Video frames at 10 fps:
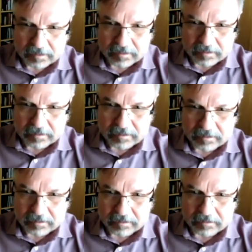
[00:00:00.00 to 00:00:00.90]

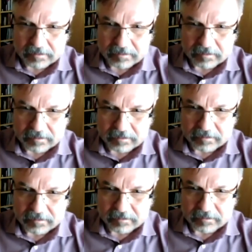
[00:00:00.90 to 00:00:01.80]

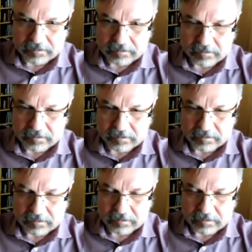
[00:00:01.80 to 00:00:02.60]
[no speech]